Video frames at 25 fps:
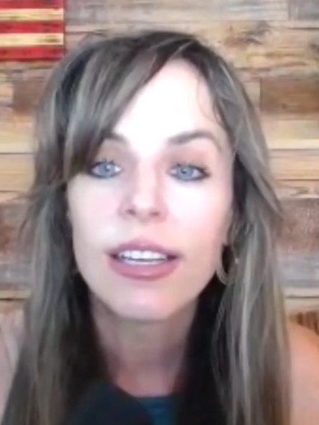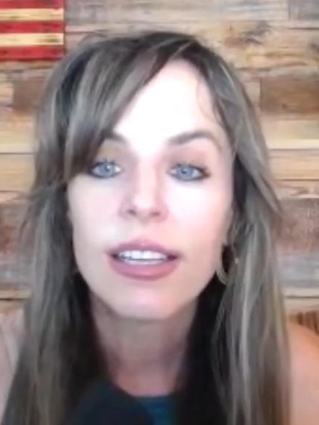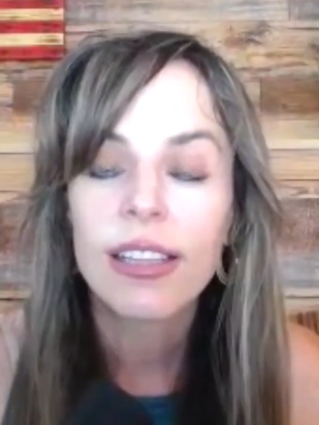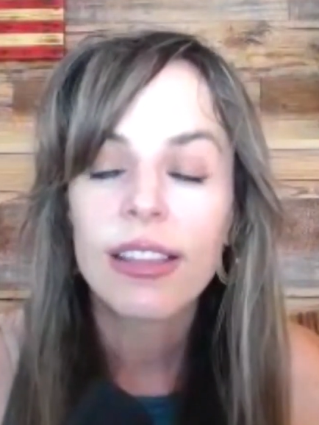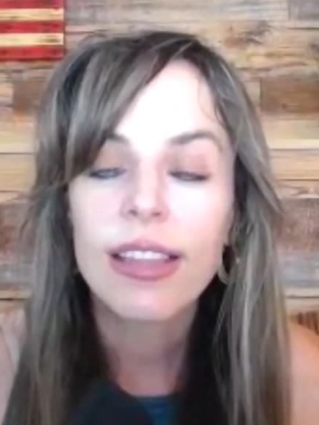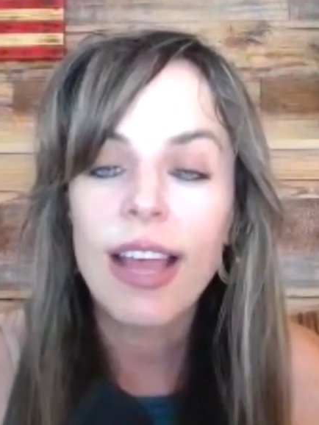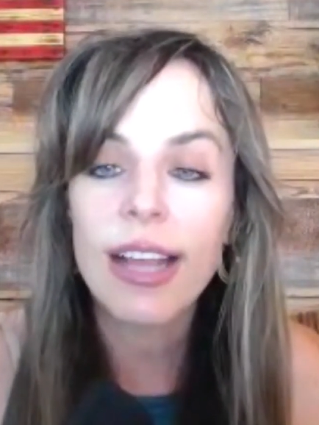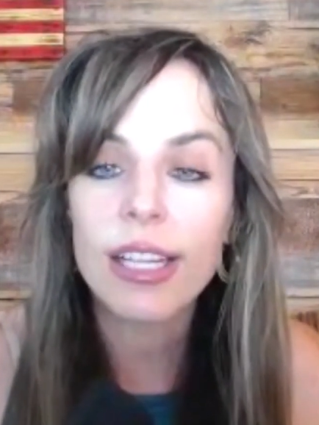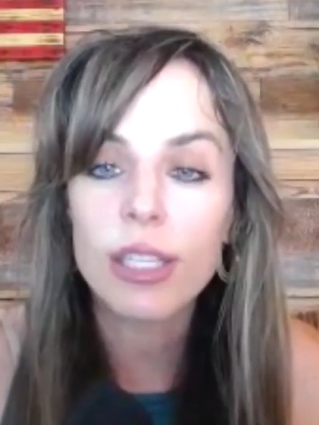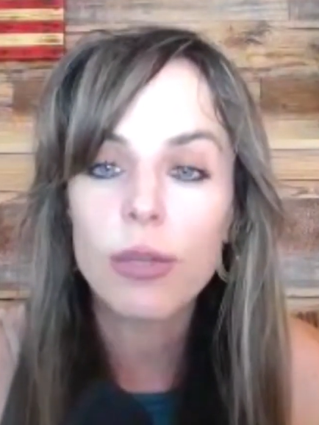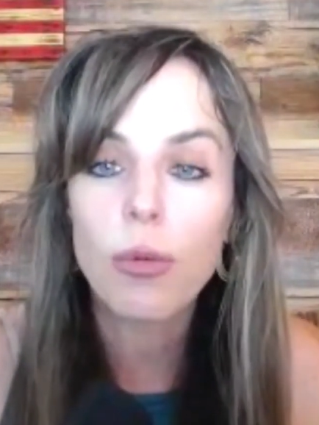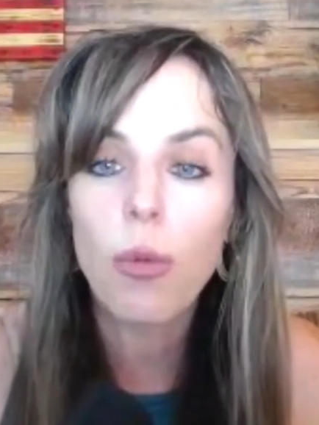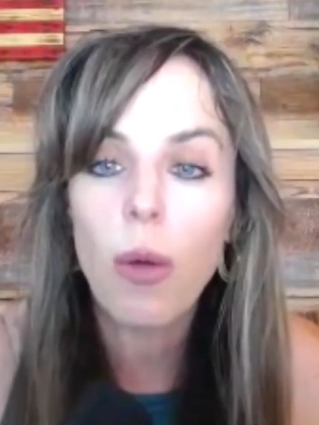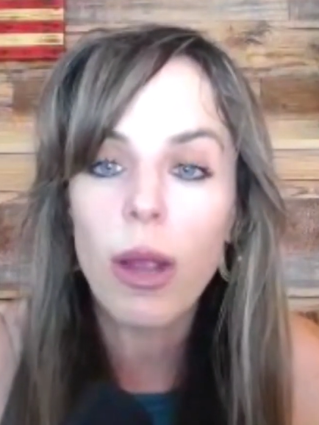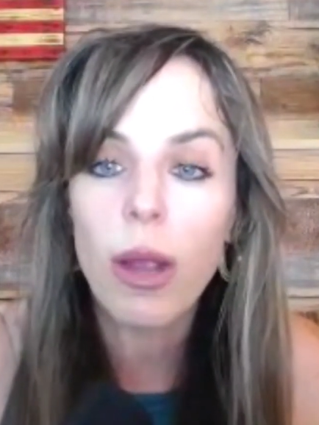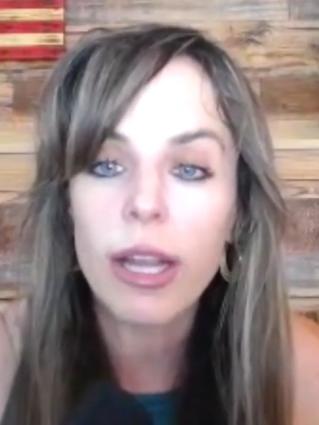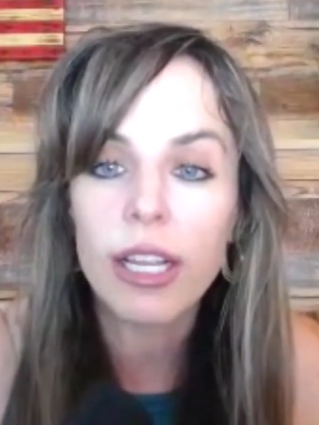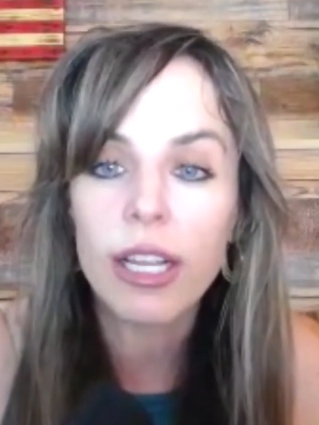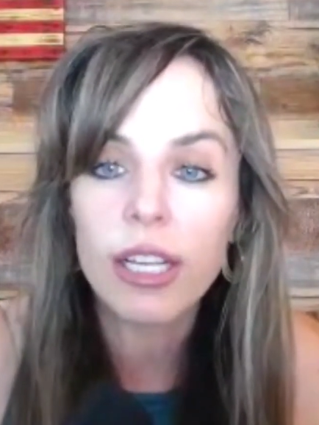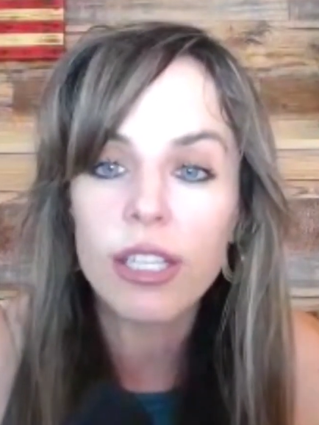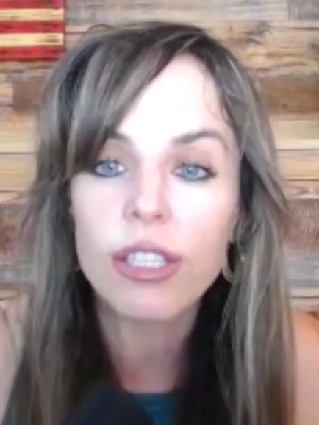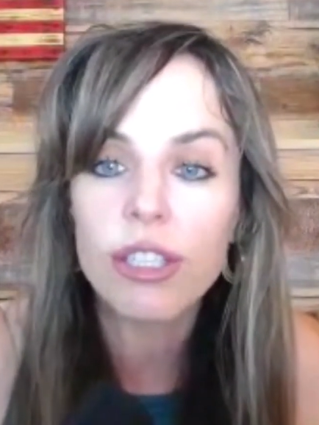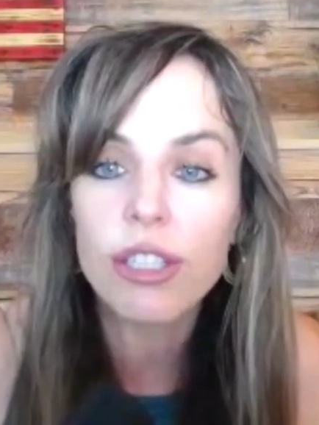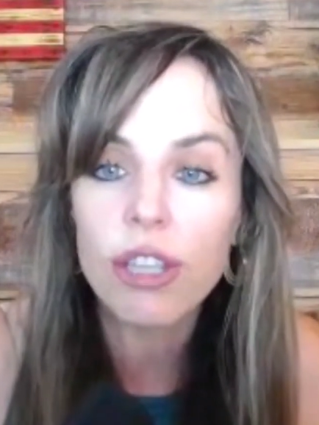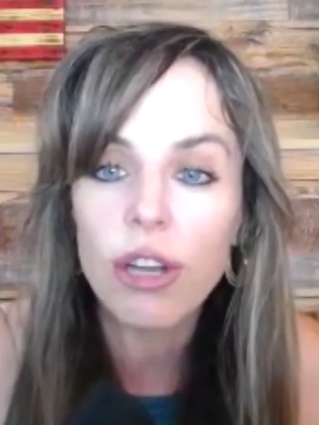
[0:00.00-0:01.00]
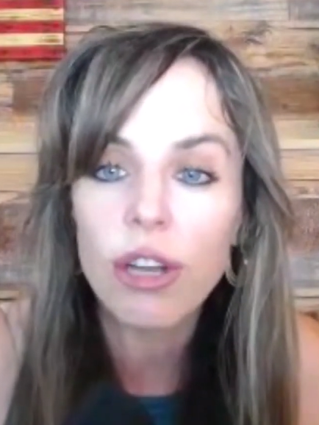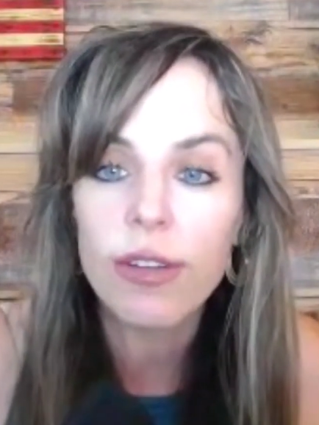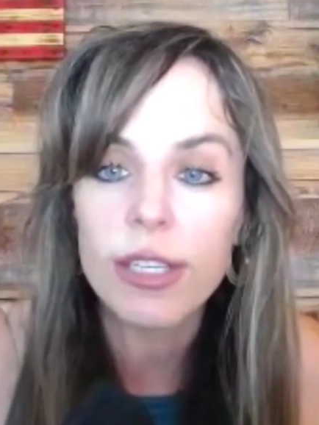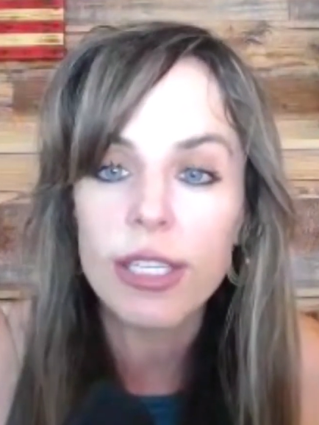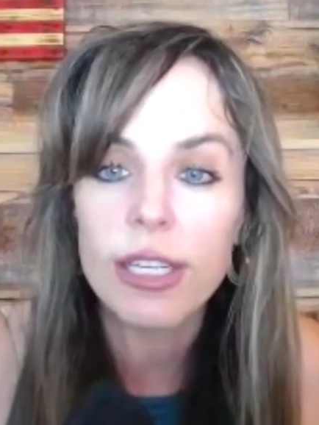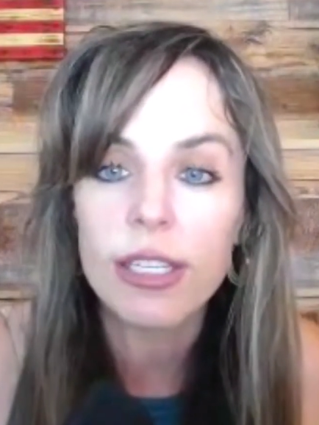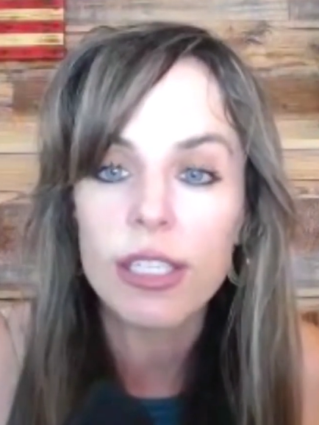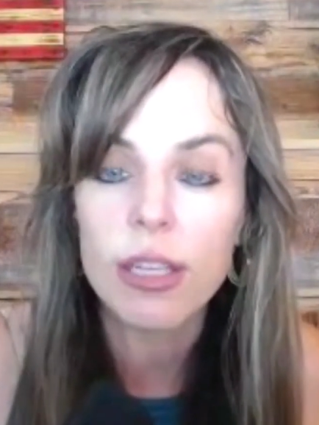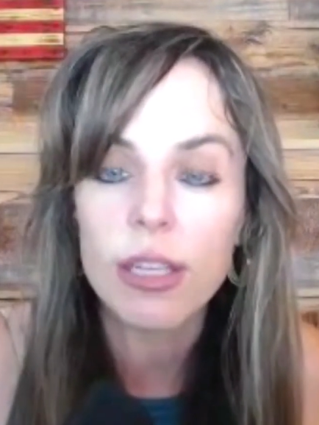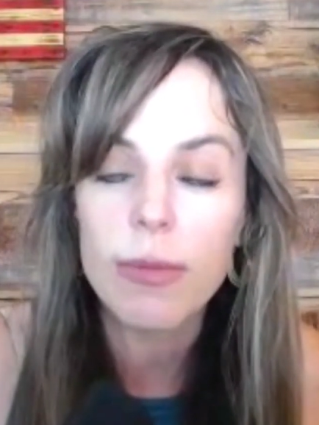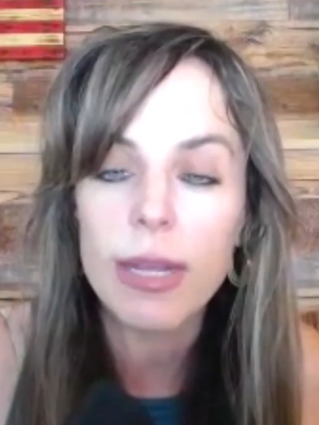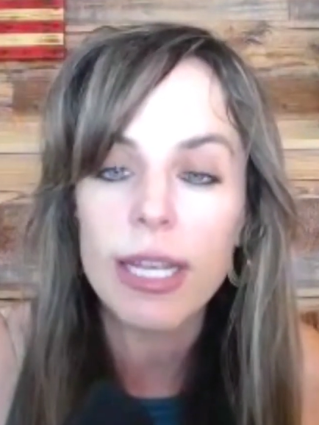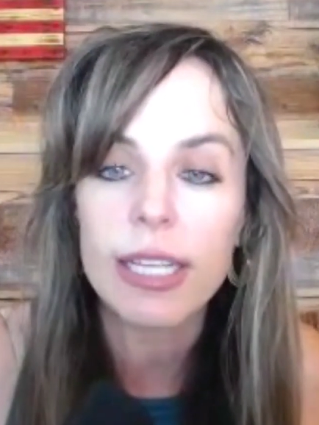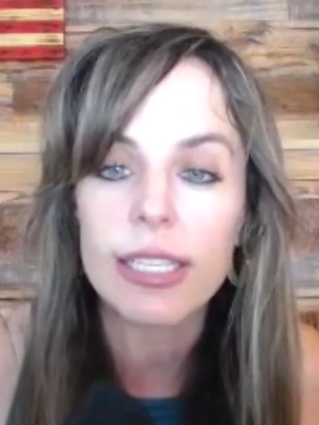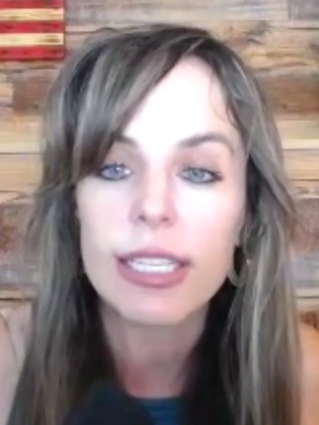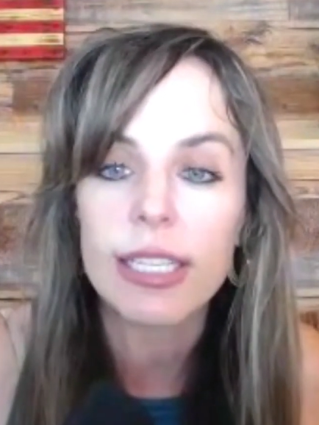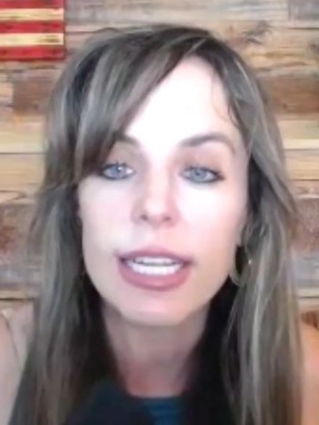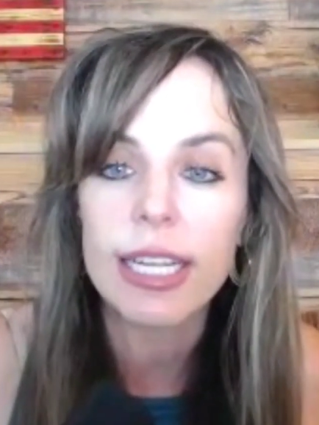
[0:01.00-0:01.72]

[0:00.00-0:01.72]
that's what conservatism is.